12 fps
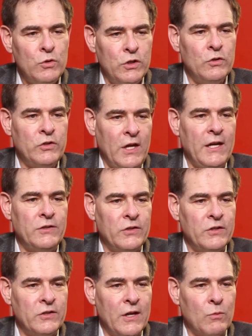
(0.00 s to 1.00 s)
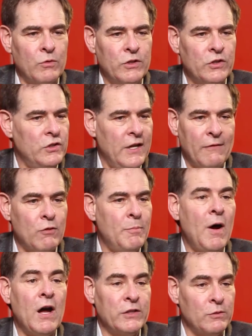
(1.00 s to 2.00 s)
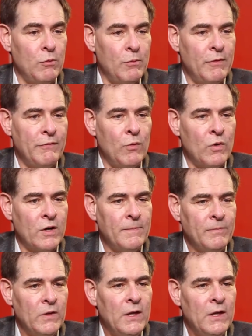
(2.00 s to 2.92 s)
use cases that were just never possible before?